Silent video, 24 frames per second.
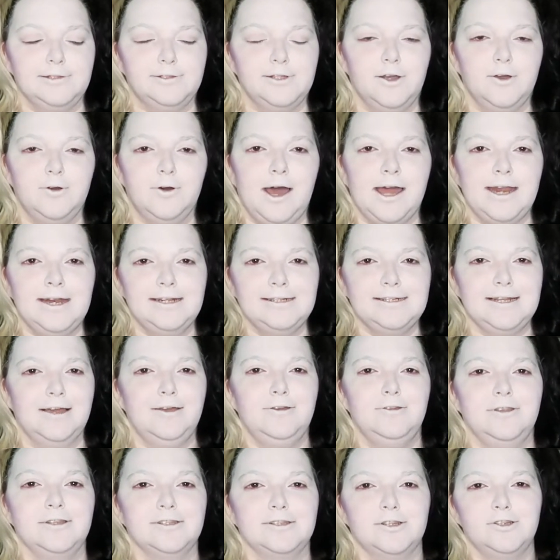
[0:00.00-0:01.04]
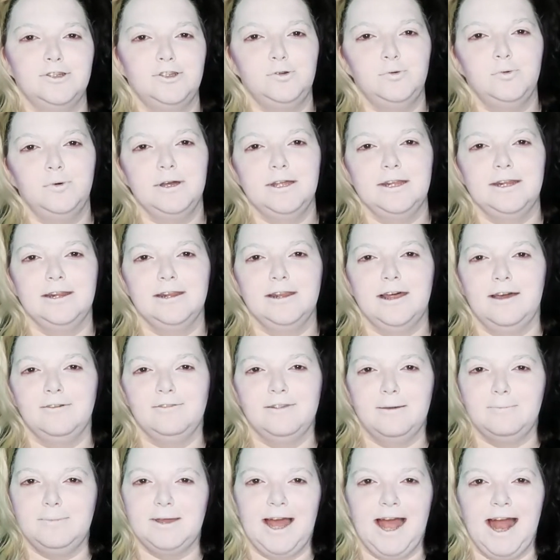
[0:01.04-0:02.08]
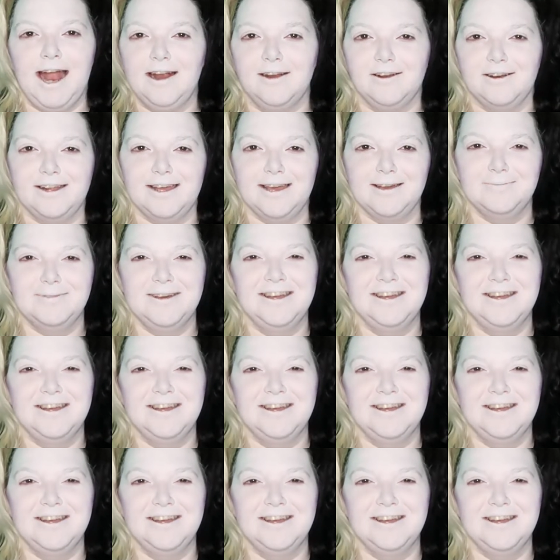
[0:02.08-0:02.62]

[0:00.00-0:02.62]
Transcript: so I didn't tell you this because you wouldn't let me hire him.